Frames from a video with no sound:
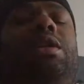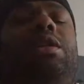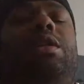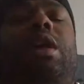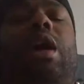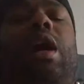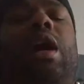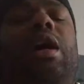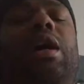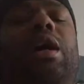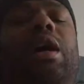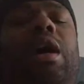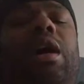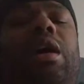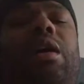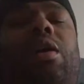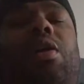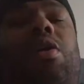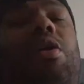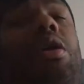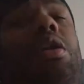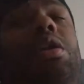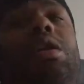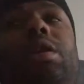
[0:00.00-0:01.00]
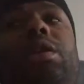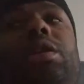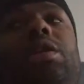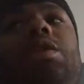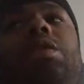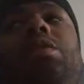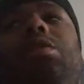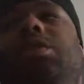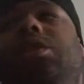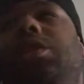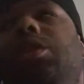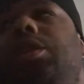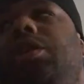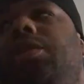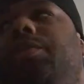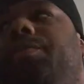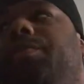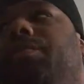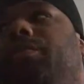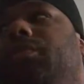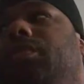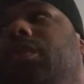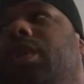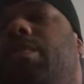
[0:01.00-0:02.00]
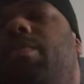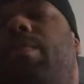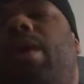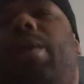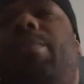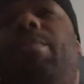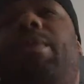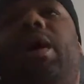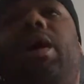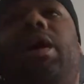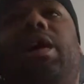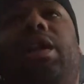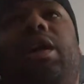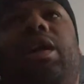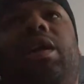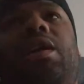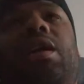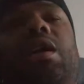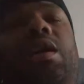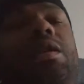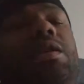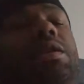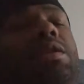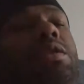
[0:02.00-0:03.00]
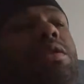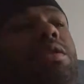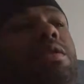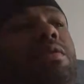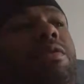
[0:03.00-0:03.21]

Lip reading: I call it literally, in my mind, I call it